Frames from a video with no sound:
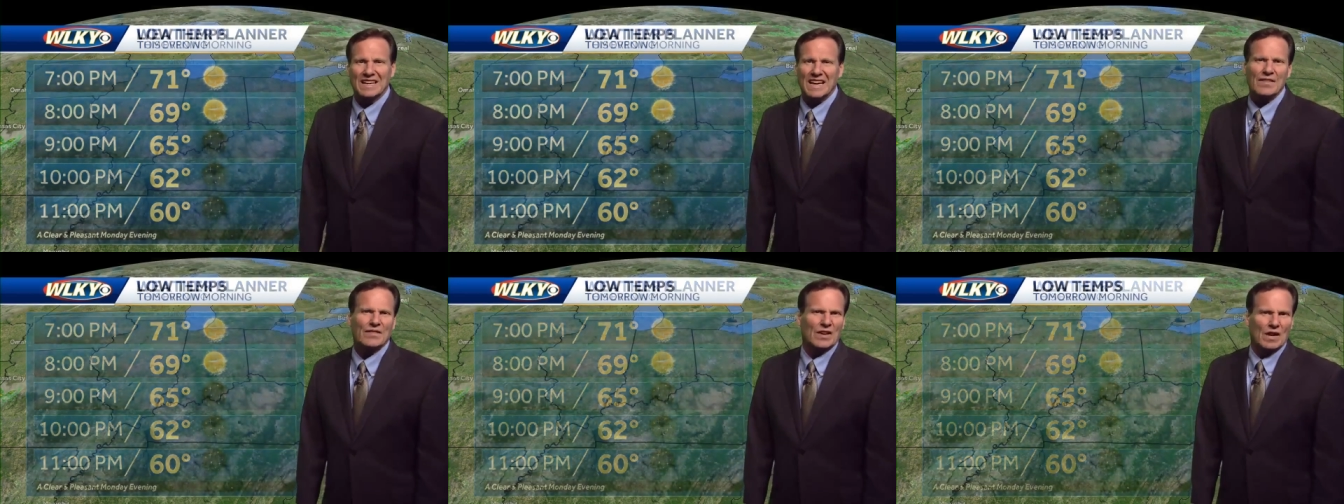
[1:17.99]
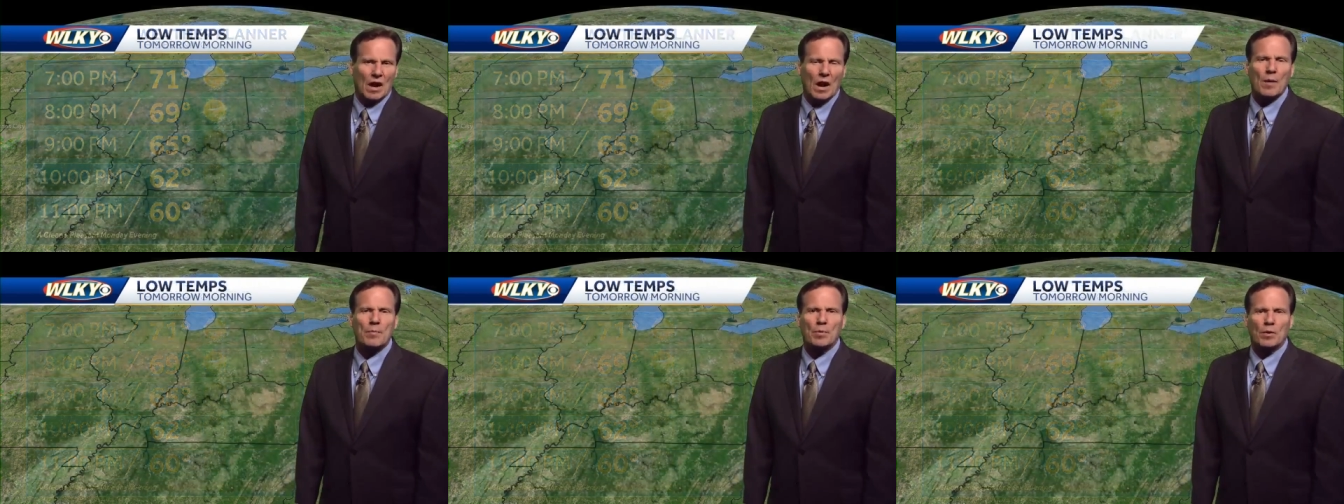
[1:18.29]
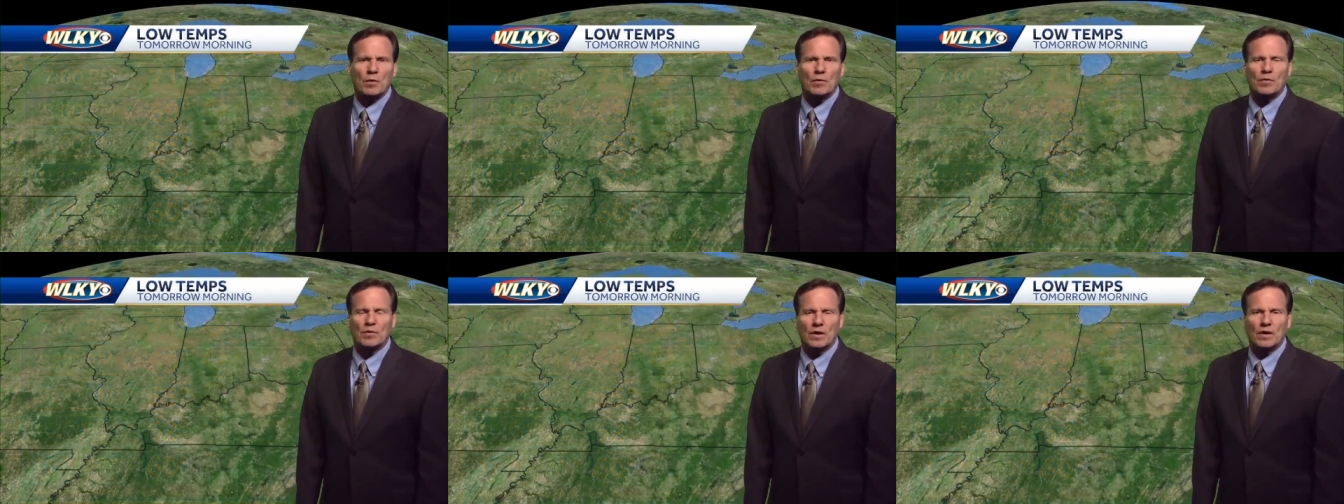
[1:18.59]
even
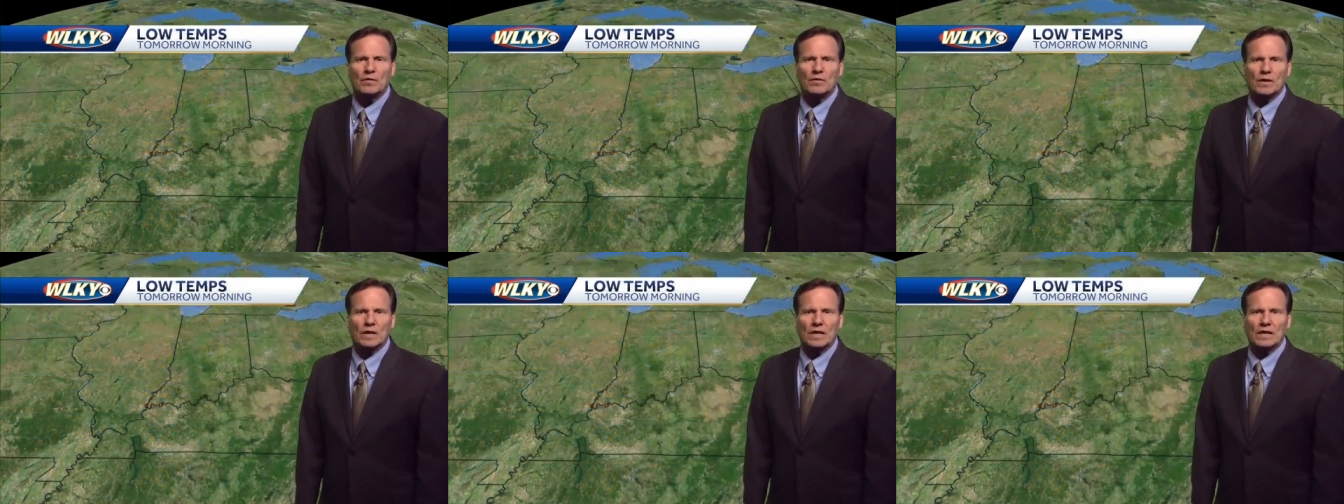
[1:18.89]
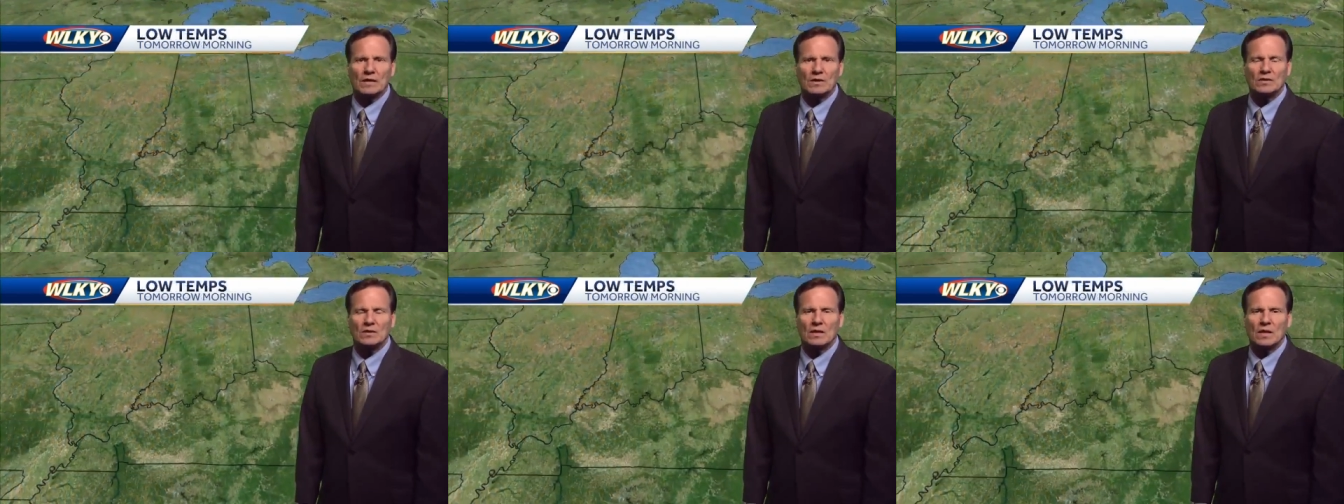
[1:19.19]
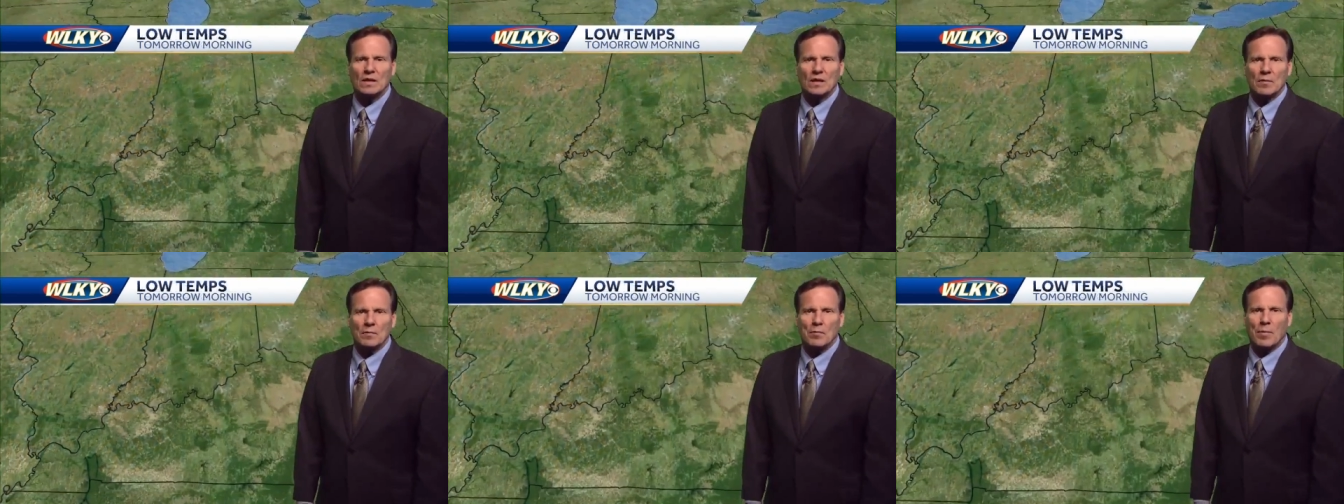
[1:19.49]
upper 50s
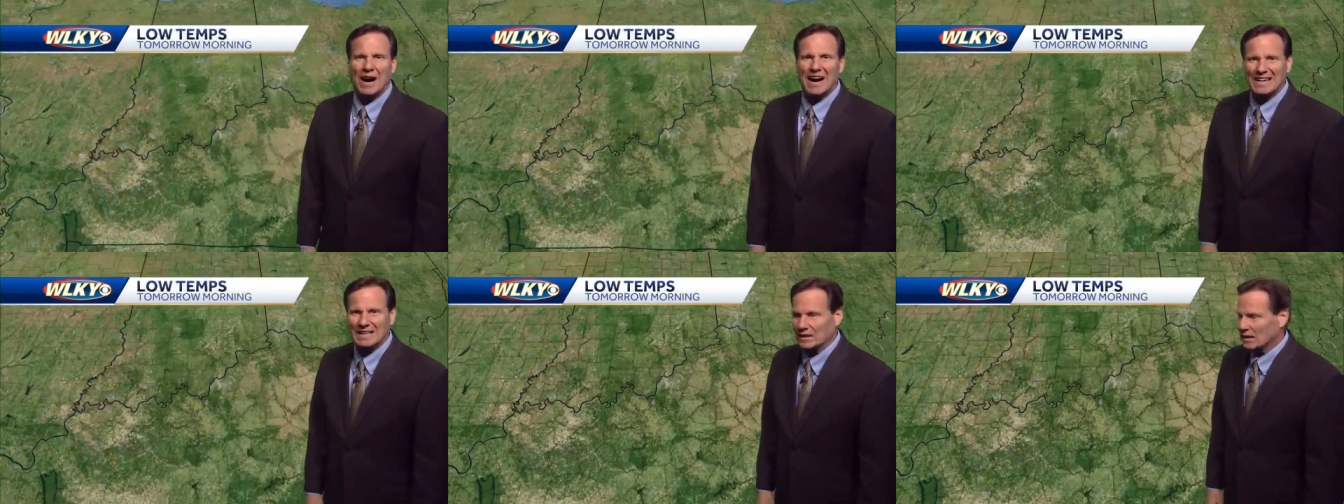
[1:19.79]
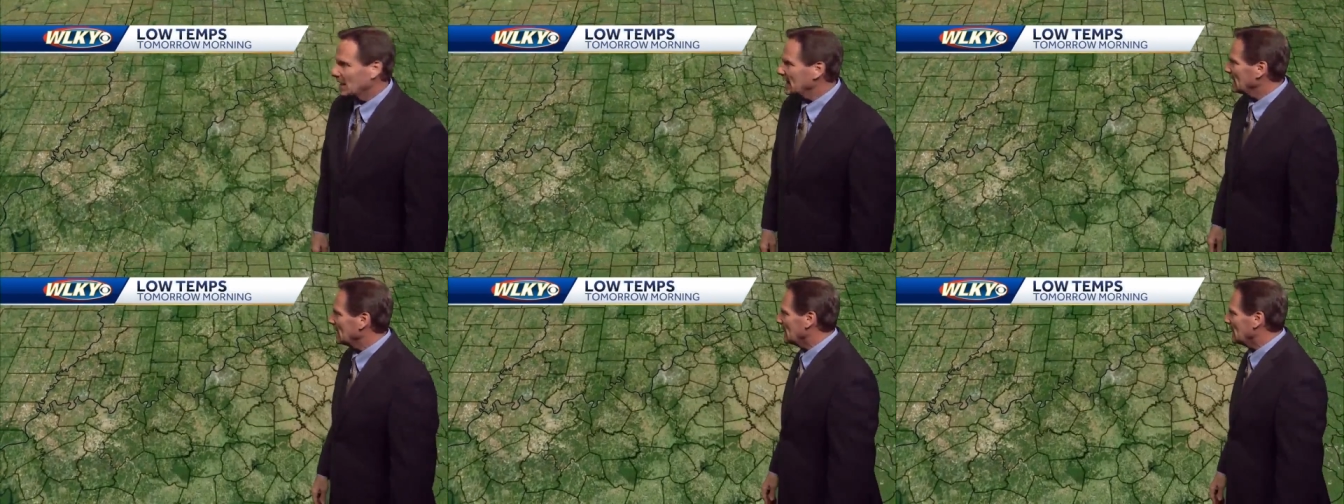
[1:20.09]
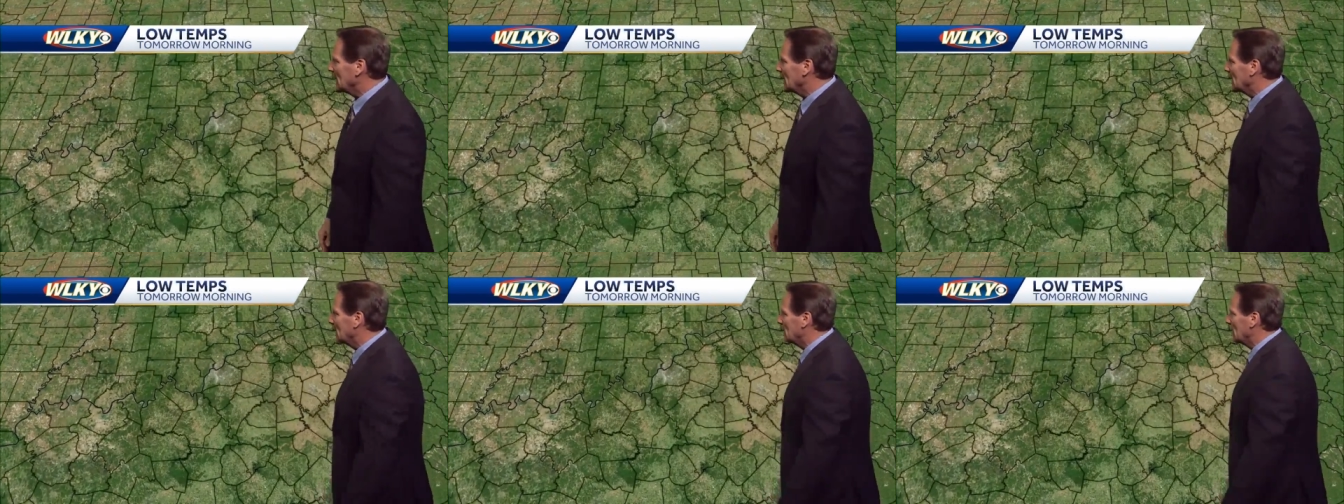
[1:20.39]
by late
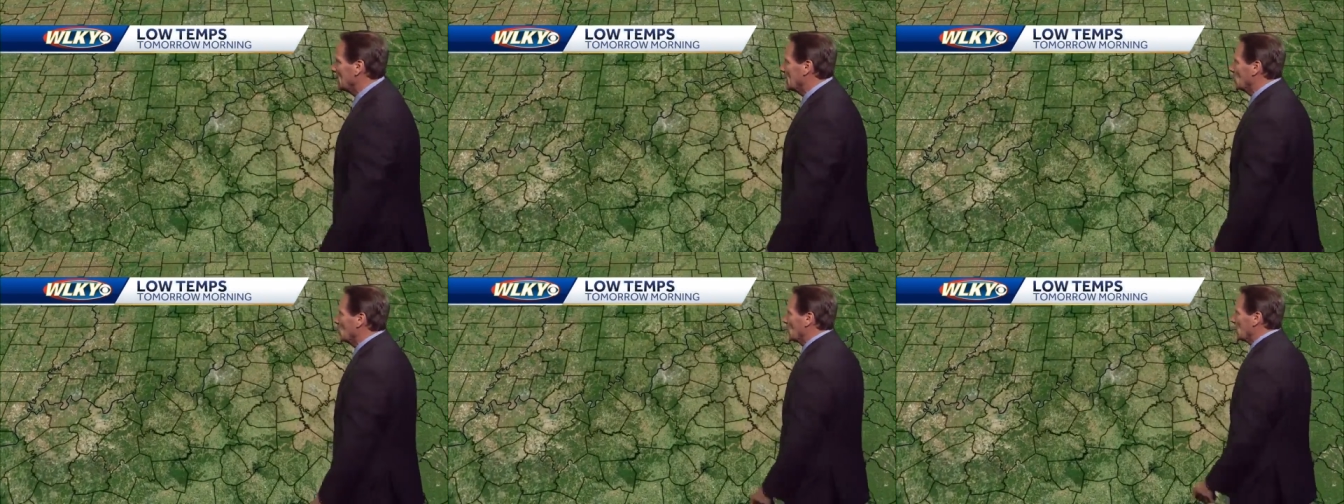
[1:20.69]
evening.